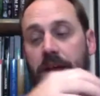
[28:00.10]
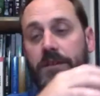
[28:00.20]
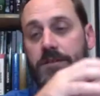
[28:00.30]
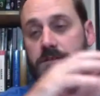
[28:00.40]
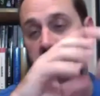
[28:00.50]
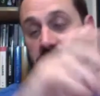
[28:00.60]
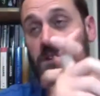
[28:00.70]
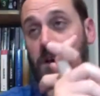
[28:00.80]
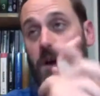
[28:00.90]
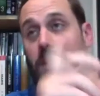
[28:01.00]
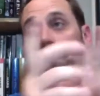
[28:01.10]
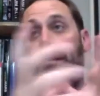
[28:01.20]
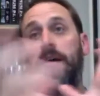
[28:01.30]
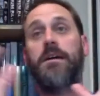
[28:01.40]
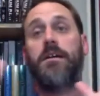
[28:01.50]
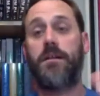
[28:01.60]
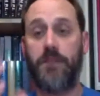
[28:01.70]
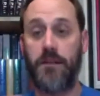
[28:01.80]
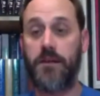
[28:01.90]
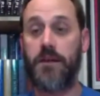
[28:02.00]
specifically on
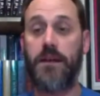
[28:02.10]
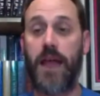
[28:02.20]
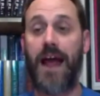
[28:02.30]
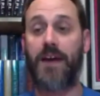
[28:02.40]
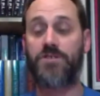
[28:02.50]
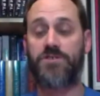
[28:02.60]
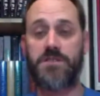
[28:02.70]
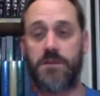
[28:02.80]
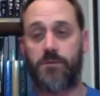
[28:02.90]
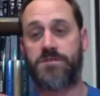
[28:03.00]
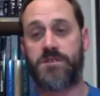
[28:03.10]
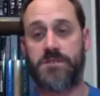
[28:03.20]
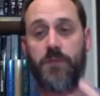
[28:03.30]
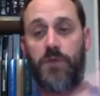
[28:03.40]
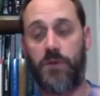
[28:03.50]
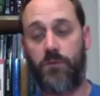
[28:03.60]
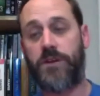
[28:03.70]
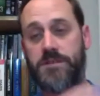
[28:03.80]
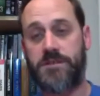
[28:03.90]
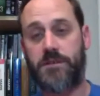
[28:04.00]
any action sequences. I really want
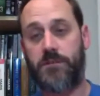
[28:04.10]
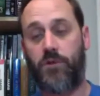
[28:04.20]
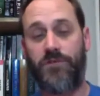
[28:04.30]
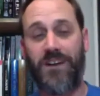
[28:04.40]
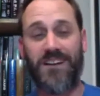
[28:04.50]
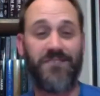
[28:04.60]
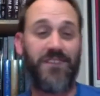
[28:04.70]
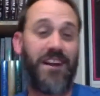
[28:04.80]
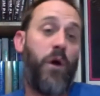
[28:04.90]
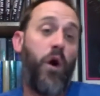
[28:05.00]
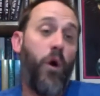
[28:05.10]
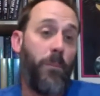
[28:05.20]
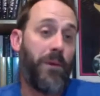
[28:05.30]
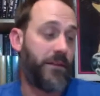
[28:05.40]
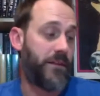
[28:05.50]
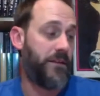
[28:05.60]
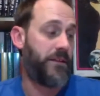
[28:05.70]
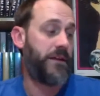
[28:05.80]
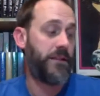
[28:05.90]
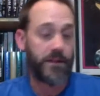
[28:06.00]
to see something more effective, and I'm hoping that
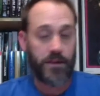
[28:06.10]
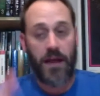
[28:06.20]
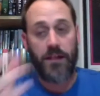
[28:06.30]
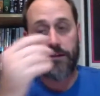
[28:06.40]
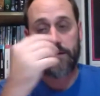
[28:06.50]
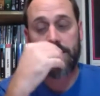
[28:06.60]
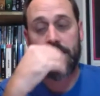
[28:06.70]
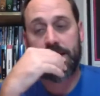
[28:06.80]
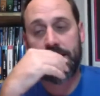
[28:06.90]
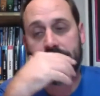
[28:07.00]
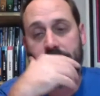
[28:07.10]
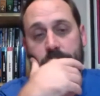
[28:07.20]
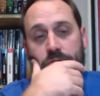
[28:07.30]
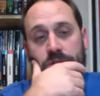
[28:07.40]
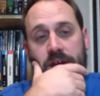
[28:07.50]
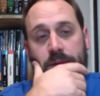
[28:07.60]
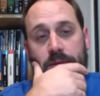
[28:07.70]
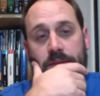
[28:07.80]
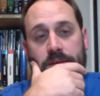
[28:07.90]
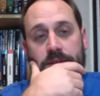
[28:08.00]
they, like Alec is saying, spend more time
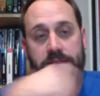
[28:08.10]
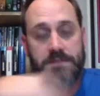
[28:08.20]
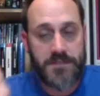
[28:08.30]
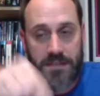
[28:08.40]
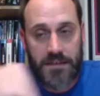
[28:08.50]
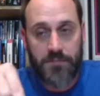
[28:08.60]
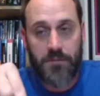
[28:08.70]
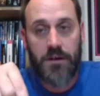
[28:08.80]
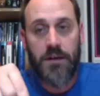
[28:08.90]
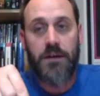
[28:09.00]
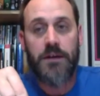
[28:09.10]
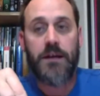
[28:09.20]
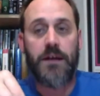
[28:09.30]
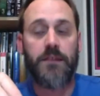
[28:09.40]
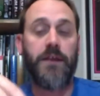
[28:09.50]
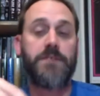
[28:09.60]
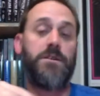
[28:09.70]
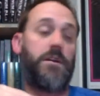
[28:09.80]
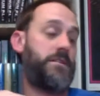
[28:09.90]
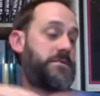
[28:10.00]
on the team and less
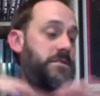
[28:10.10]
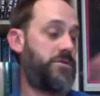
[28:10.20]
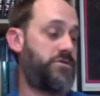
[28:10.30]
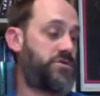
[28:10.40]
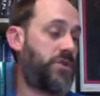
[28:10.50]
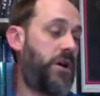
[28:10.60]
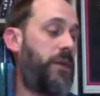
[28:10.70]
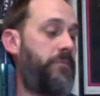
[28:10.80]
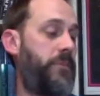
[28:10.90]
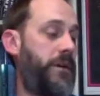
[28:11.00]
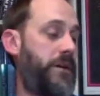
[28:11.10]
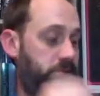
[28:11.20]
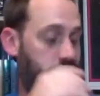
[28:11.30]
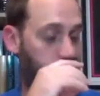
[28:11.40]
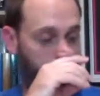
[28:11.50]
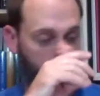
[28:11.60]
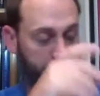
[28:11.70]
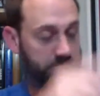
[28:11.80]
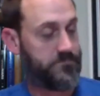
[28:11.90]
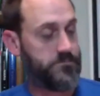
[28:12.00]
on this huge sort of
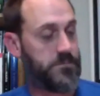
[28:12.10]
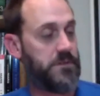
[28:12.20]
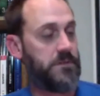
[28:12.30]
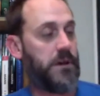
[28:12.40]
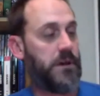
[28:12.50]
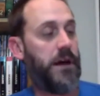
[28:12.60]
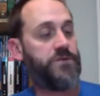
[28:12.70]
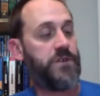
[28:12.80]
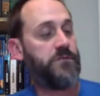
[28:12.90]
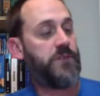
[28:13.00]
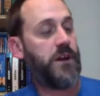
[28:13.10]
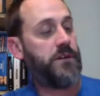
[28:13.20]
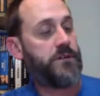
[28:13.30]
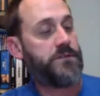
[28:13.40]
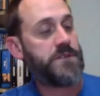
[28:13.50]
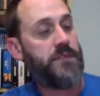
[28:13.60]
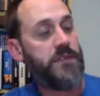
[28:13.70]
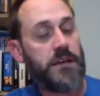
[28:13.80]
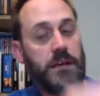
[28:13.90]
cadre of characters. I think